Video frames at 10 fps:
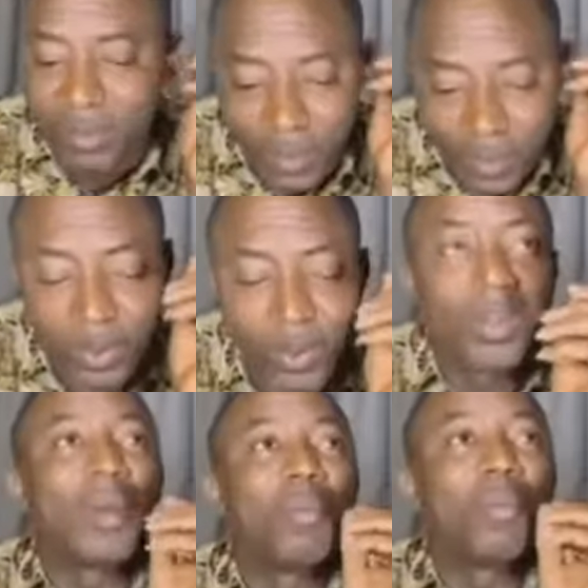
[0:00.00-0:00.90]
before we go
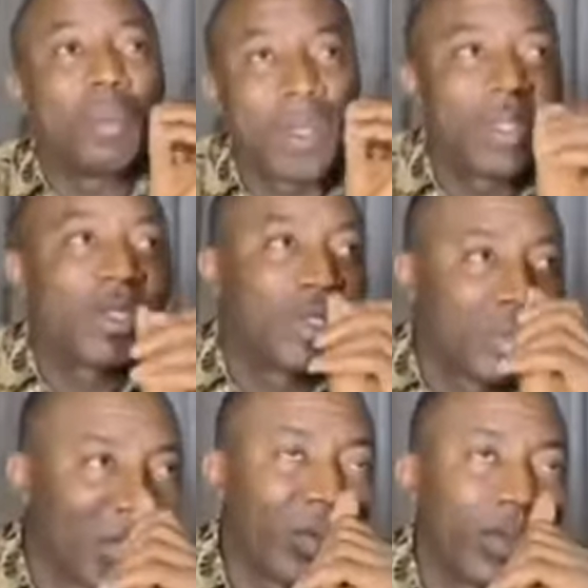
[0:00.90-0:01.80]
tonight. Please
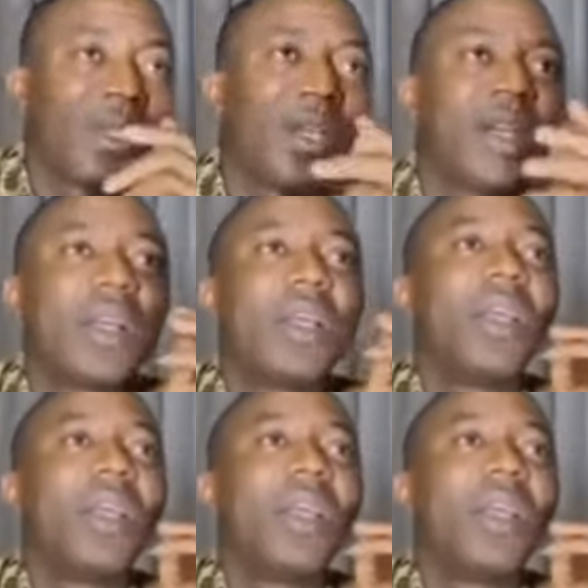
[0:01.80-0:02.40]
join Twitter.